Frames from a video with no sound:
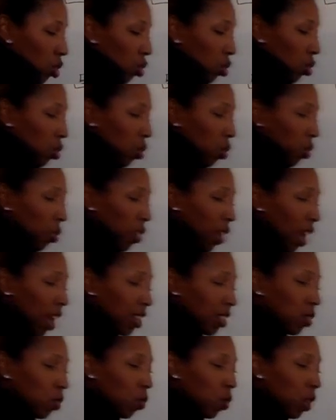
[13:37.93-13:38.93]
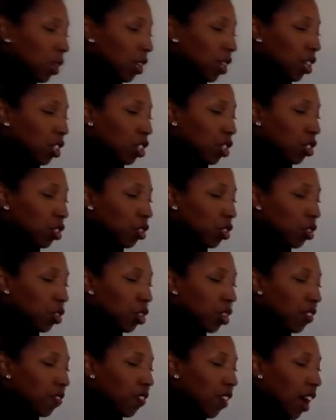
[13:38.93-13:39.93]

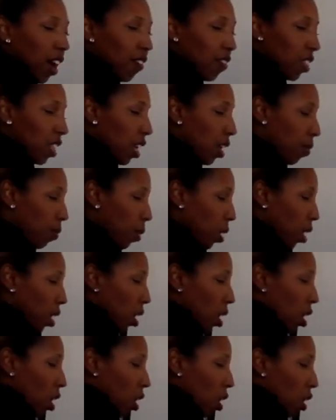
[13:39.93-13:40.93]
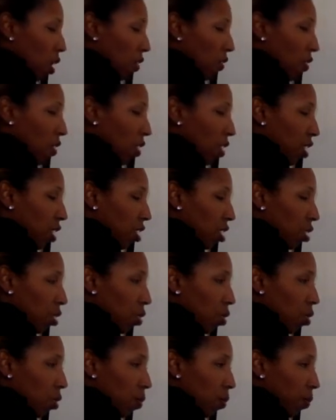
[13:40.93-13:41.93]
2,135 of them are for this
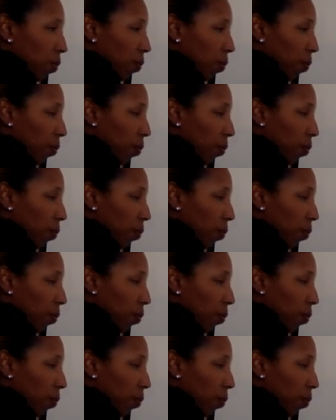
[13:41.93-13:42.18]
group,